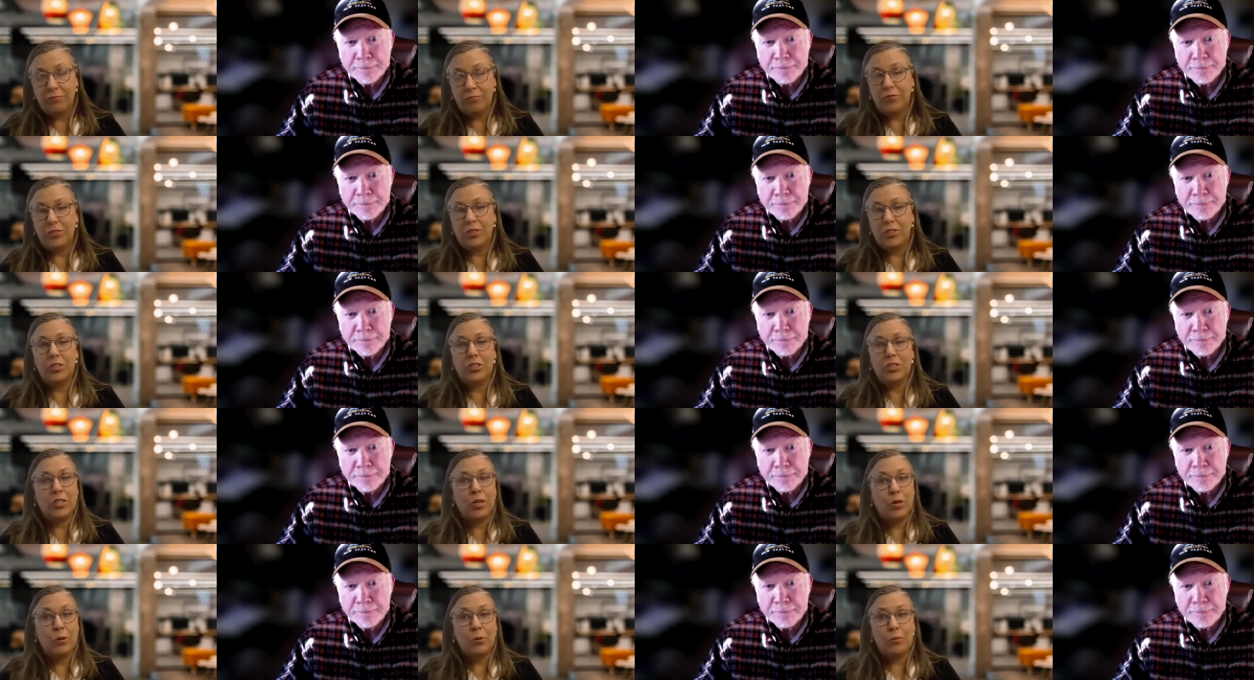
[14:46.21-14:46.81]

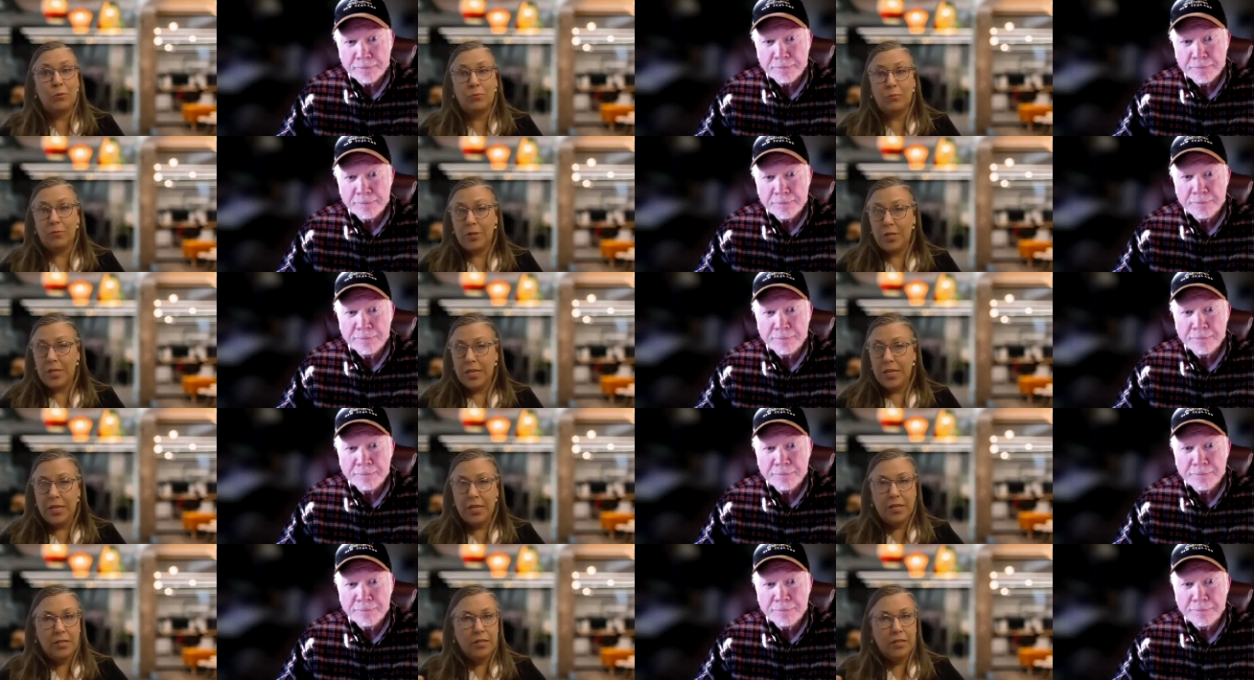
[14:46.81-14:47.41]
Speaker 1: Just don't
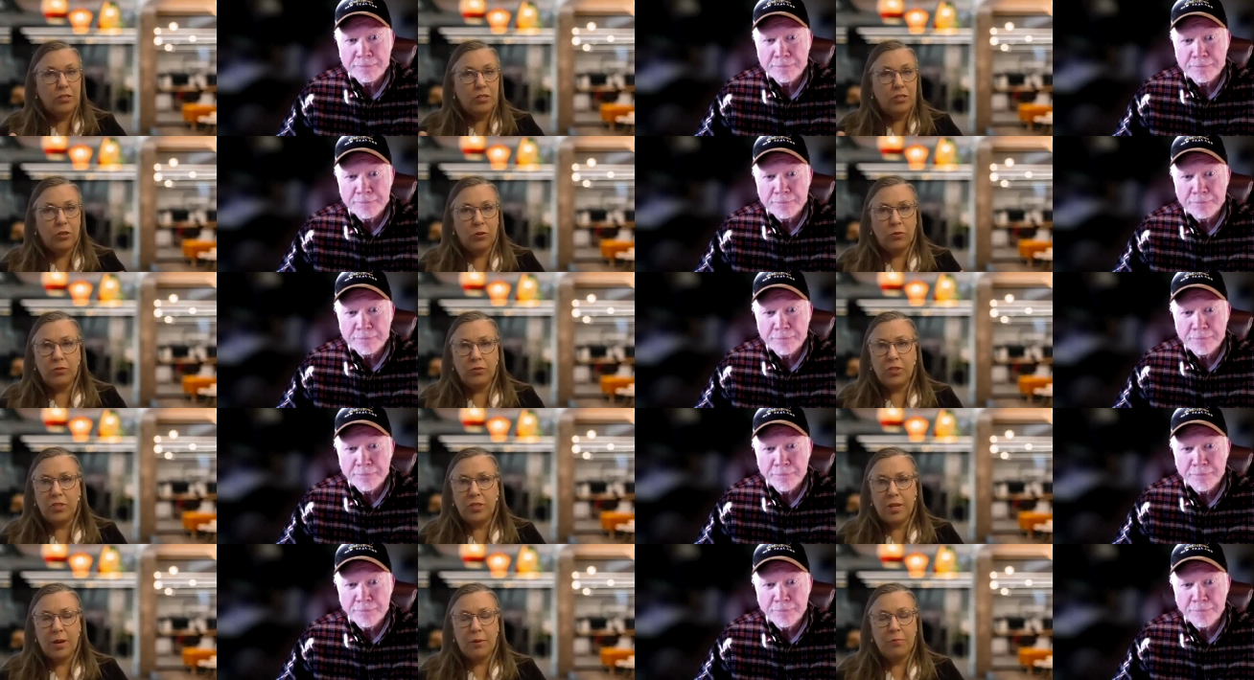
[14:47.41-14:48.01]

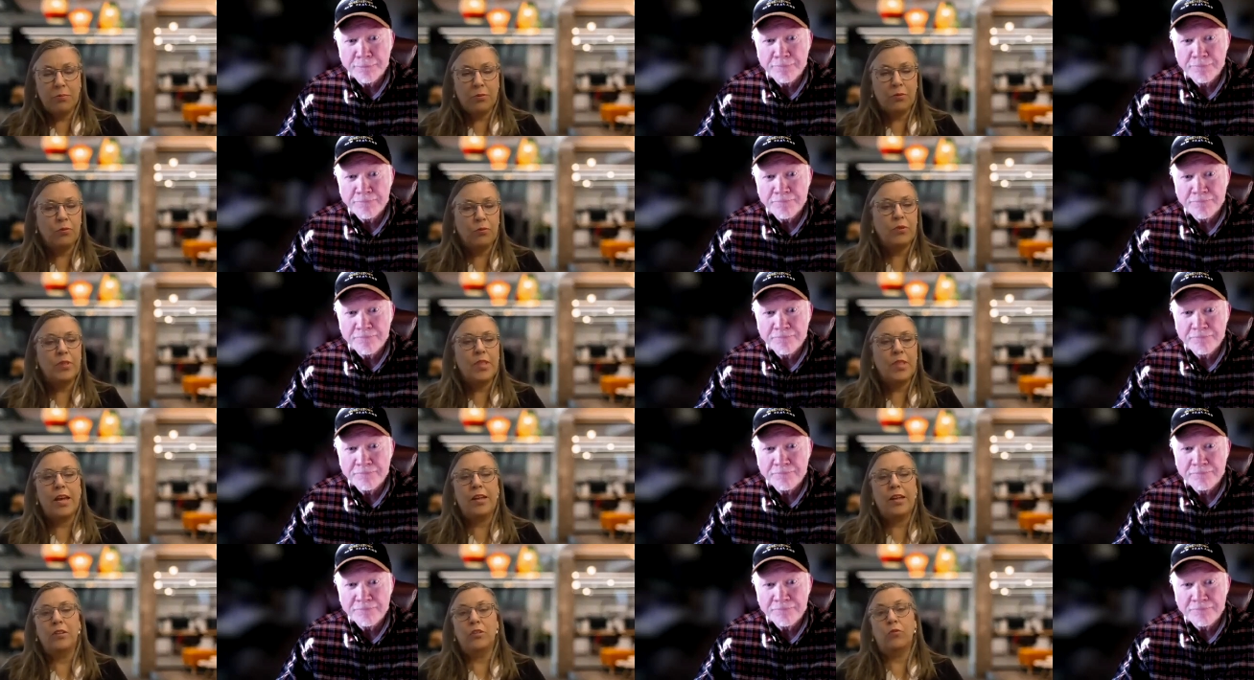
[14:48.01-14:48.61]
don't step through
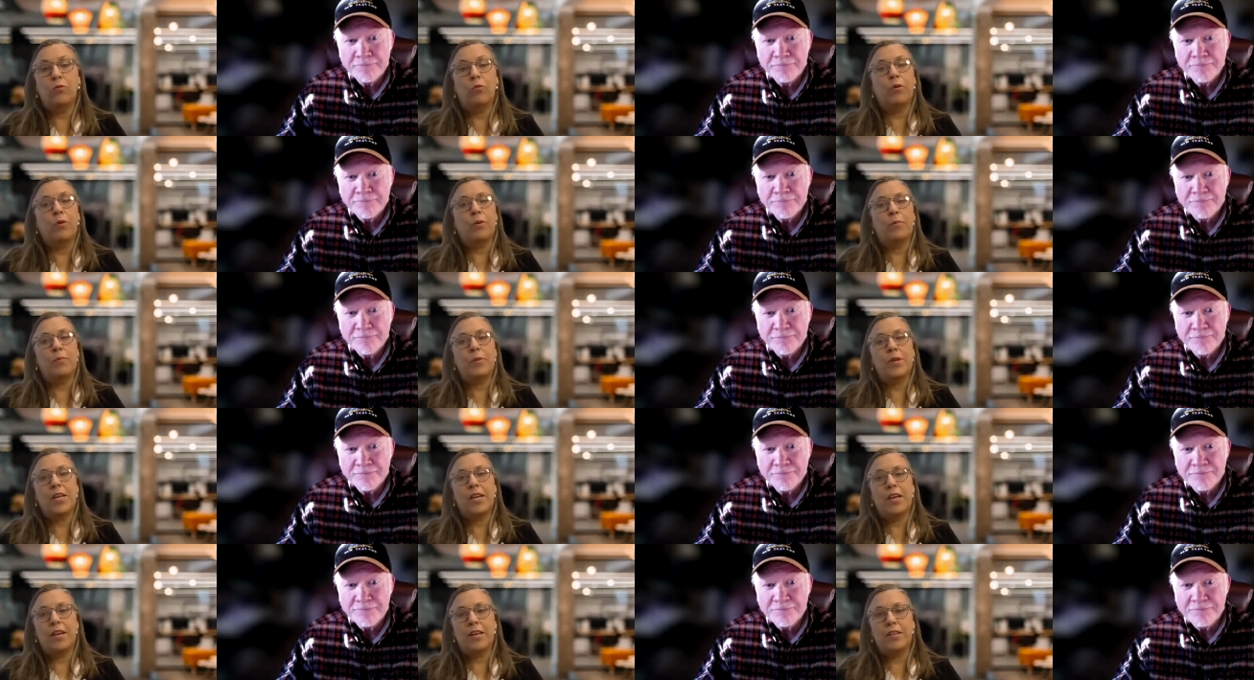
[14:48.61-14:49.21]
that door
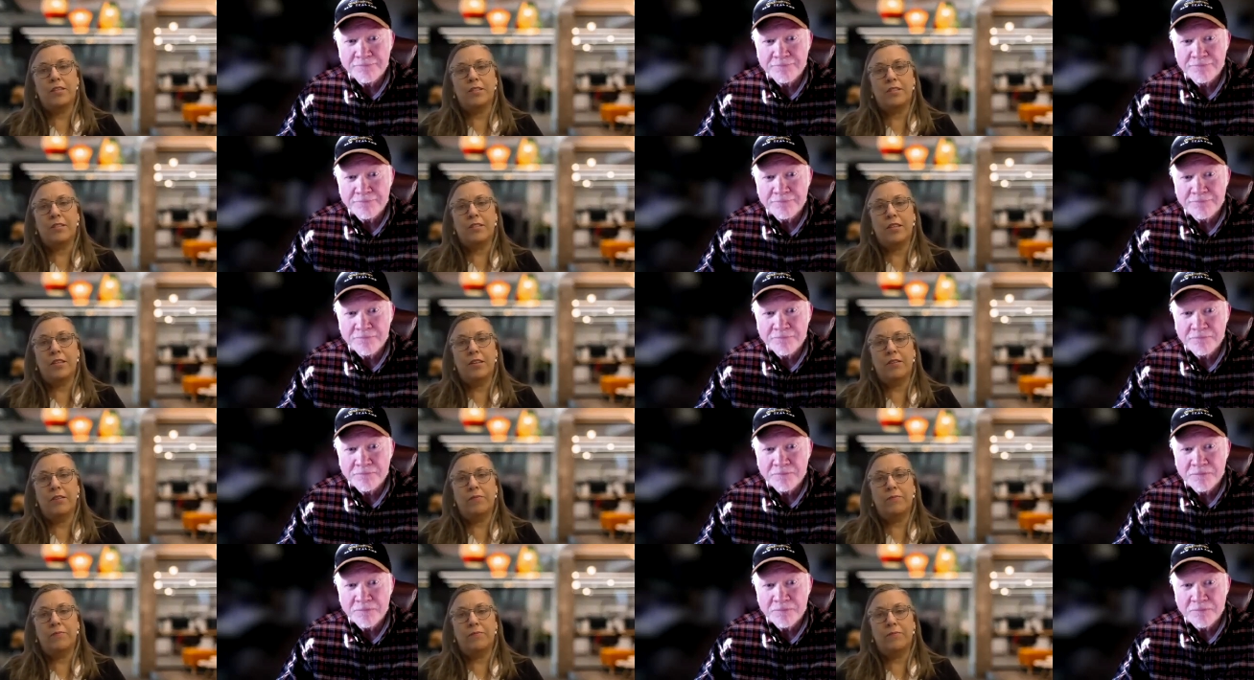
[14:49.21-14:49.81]
because
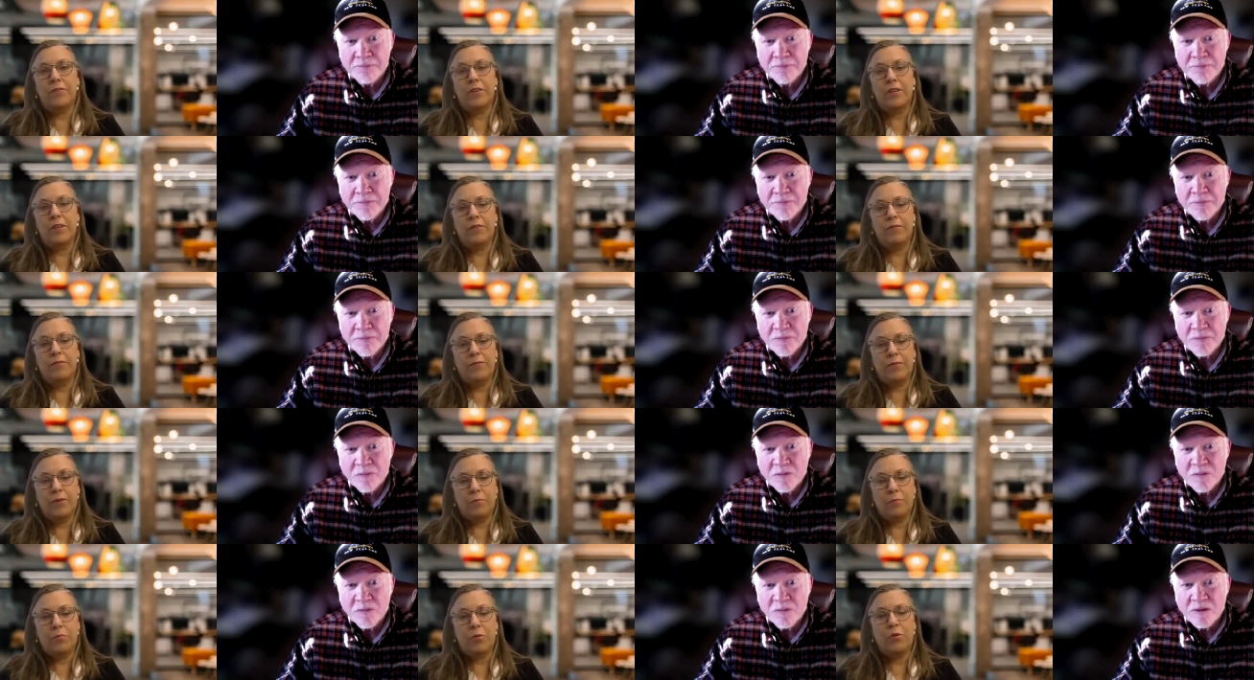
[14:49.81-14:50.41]
if
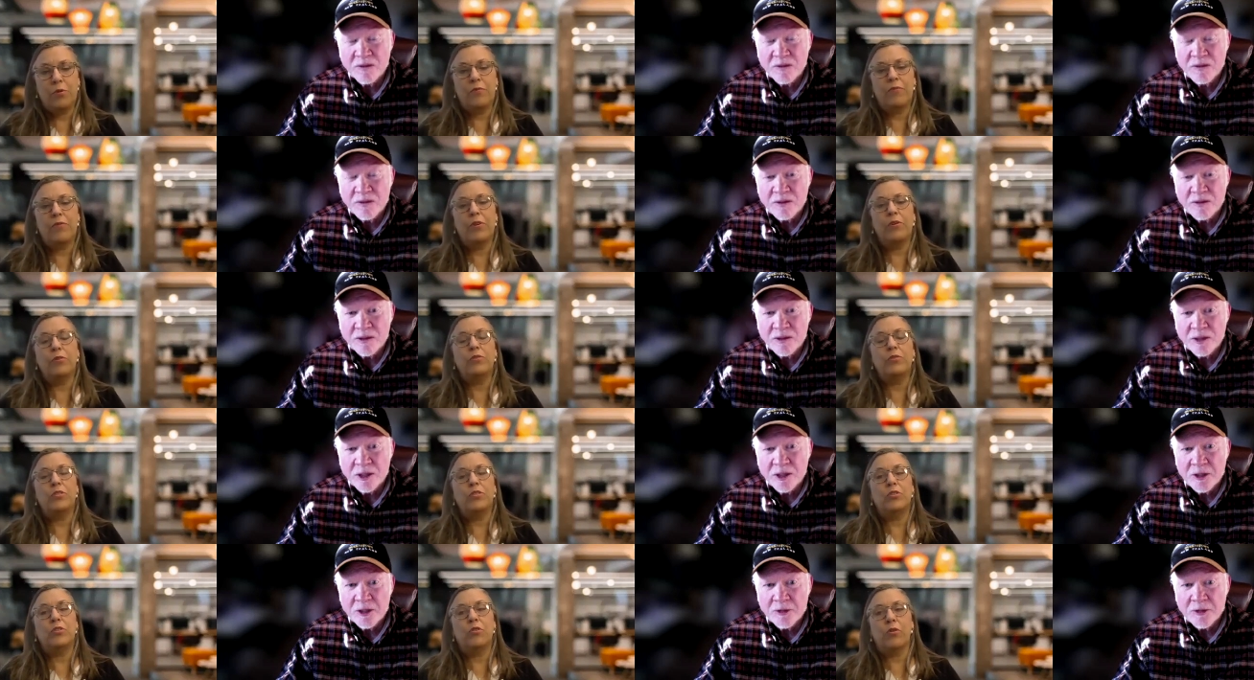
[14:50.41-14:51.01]
if it
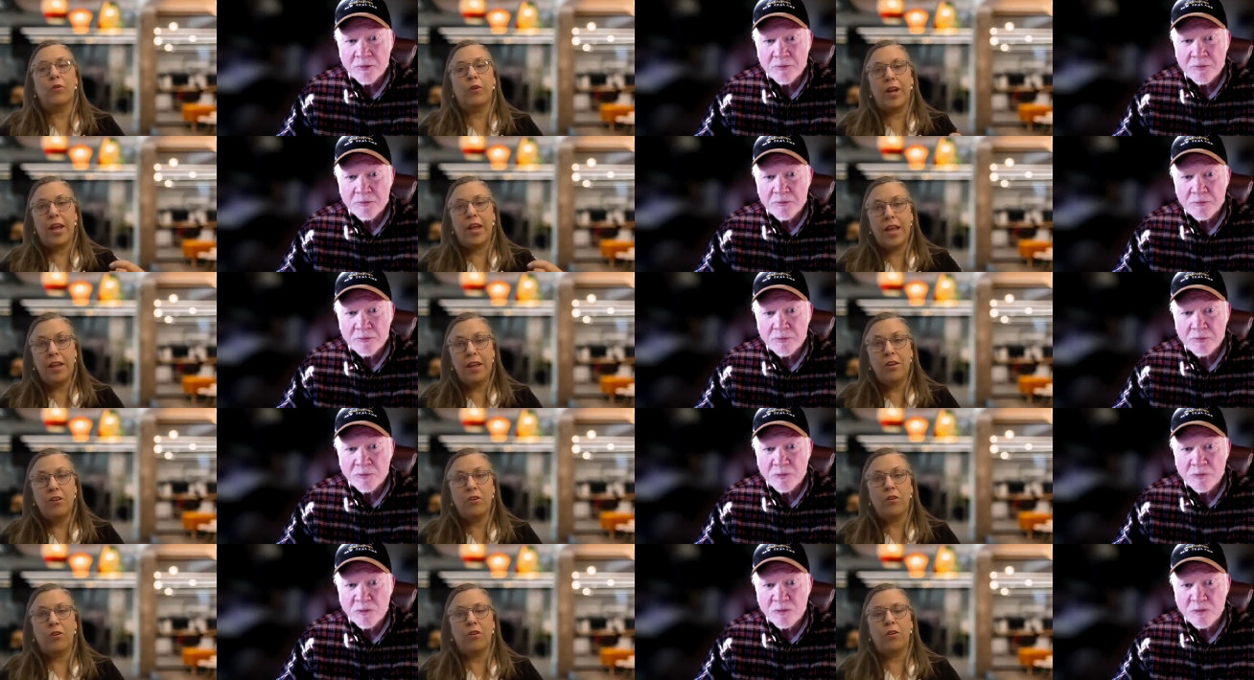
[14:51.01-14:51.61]
provokes your
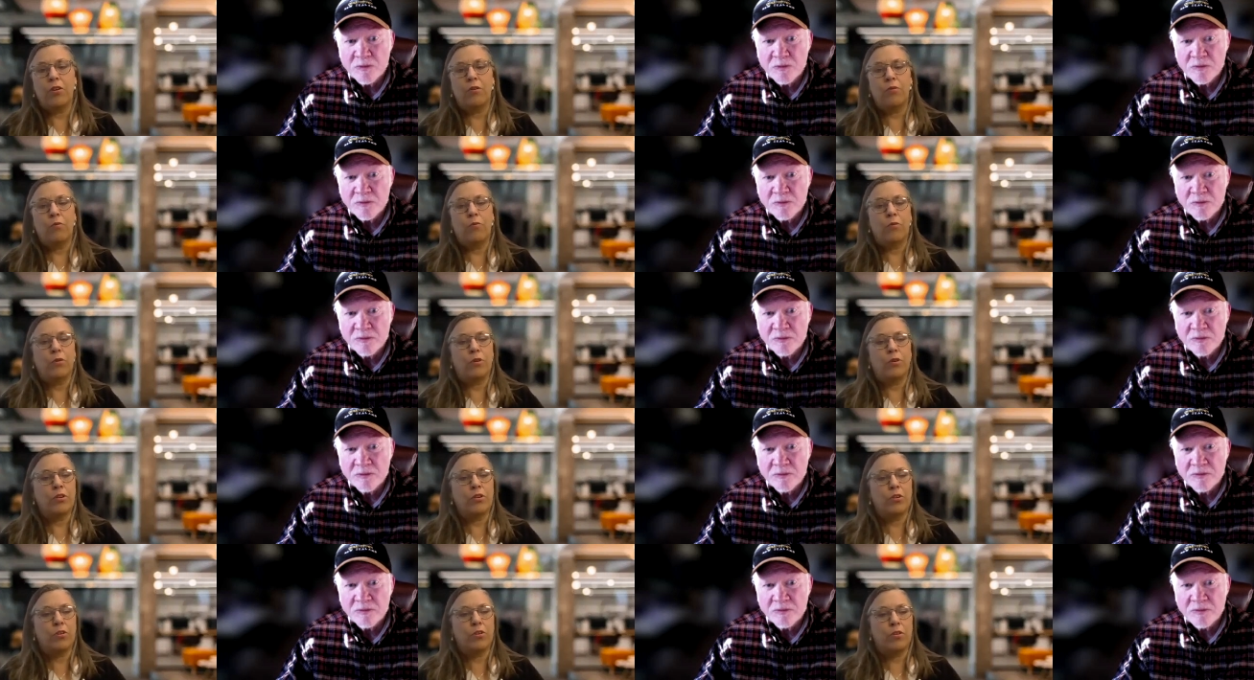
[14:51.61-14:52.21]
anger
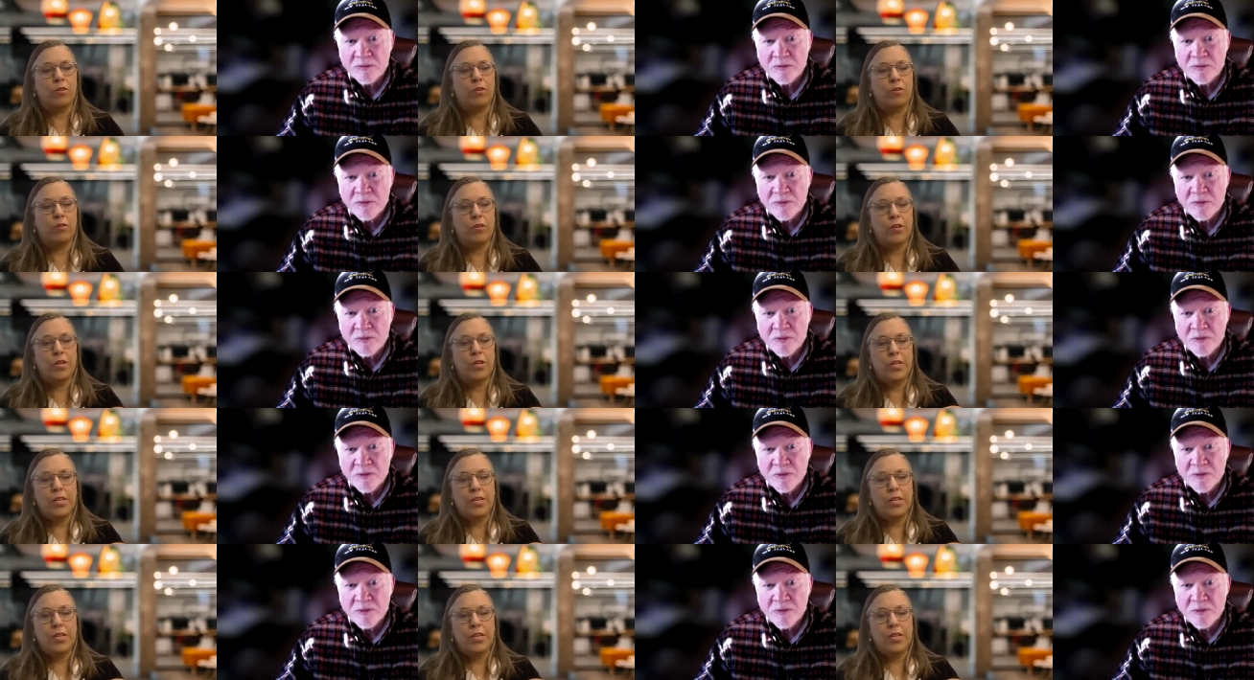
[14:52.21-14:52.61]
or your